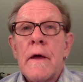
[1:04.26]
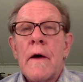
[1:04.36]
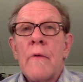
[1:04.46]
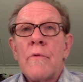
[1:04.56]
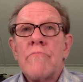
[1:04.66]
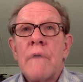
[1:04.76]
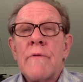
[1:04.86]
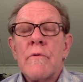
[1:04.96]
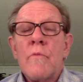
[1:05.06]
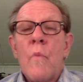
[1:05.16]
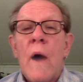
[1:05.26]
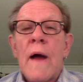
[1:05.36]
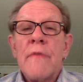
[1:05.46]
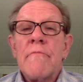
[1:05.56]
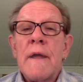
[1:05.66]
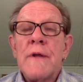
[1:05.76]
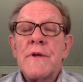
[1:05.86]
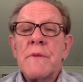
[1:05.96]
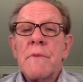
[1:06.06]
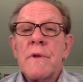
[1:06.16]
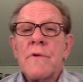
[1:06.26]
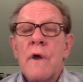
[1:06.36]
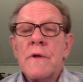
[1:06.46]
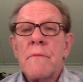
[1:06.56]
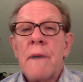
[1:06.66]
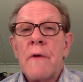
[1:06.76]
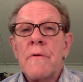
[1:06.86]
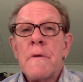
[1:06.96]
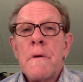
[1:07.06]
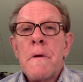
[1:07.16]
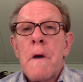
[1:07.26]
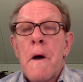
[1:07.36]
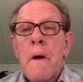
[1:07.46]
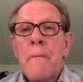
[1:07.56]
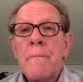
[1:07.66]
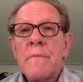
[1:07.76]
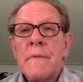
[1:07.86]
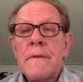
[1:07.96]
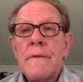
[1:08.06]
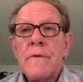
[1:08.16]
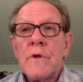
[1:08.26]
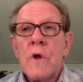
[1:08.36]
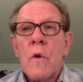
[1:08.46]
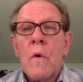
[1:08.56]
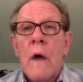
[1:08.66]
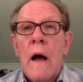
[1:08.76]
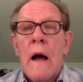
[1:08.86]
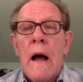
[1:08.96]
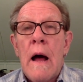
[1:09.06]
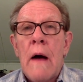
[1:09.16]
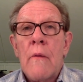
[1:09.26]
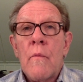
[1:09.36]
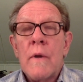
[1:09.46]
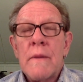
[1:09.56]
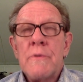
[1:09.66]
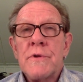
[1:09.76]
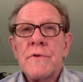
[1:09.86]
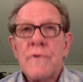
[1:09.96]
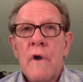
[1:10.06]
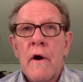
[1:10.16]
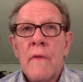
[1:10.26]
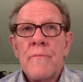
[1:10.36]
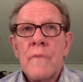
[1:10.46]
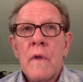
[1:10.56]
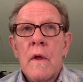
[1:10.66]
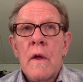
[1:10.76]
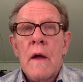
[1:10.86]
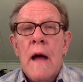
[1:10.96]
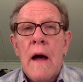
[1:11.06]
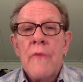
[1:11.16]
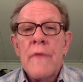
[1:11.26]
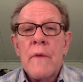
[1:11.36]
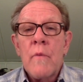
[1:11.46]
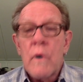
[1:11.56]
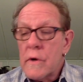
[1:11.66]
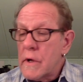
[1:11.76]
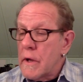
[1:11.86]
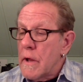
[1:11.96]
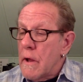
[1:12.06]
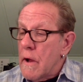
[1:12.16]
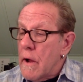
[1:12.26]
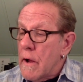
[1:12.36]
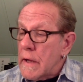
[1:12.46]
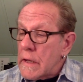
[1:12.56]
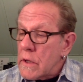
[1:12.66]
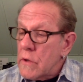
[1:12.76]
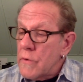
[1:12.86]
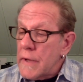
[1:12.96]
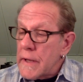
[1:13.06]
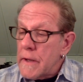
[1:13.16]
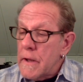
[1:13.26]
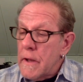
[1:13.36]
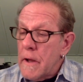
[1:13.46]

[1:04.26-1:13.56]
was rather wide-ranging, but it talked about, um, you know, what images are, how they work, including